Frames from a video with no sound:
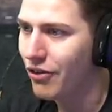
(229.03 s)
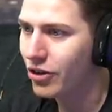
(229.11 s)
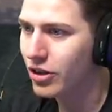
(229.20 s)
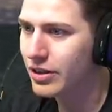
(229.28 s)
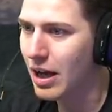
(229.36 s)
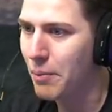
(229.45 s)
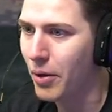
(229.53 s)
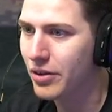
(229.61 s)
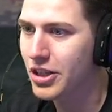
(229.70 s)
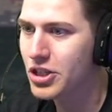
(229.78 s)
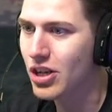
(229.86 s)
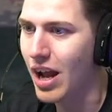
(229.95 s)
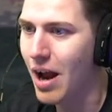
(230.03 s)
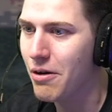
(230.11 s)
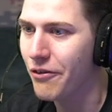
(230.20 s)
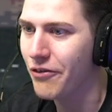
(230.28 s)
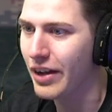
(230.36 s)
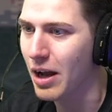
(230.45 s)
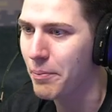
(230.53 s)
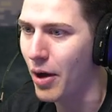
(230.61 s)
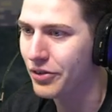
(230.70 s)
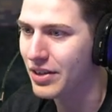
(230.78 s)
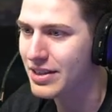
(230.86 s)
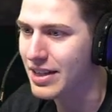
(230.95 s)
I forgot about literally everything
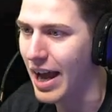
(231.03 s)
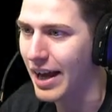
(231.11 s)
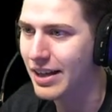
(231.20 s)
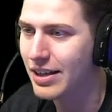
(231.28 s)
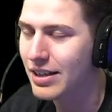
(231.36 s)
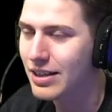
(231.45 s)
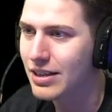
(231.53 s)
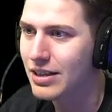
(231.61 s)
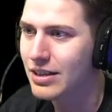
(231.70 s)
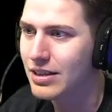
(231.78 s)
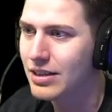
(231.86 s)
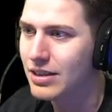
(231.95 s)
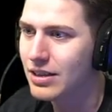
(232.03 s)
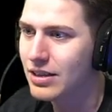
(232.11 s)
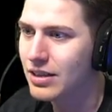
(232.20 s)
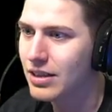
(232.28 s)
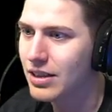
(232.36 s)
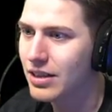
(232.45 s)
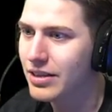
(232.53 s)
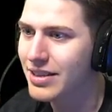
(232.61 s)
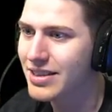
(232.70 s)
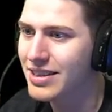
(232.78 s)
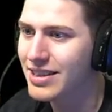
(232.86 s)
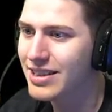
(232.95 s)
about this hack. And
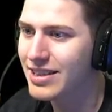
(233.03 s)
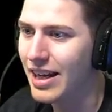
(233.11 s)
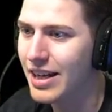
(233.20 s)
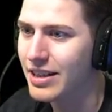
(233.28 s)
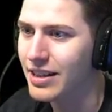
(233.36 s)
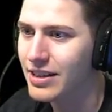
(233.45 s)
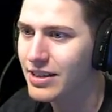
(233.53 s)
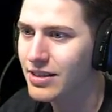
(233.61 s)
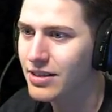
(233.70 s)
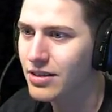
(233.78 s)
it's insane.